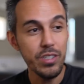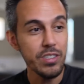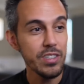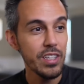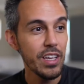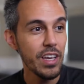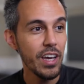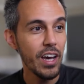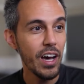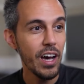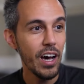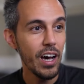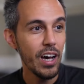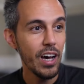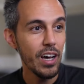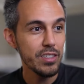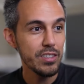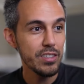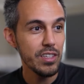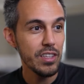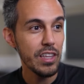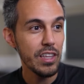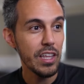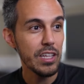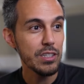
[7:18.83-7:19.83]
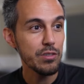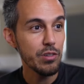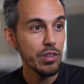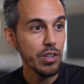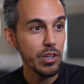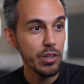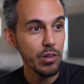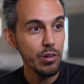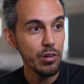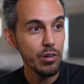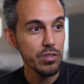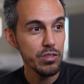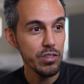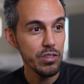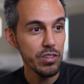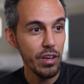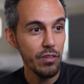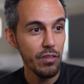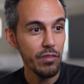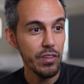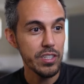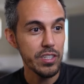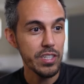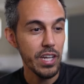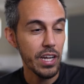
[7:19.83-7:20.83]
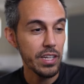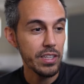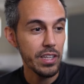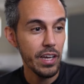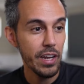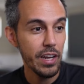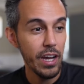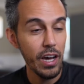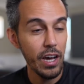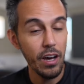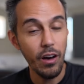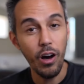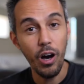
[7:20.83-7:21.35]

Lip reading: So I think that's really cool. So definitely check that out.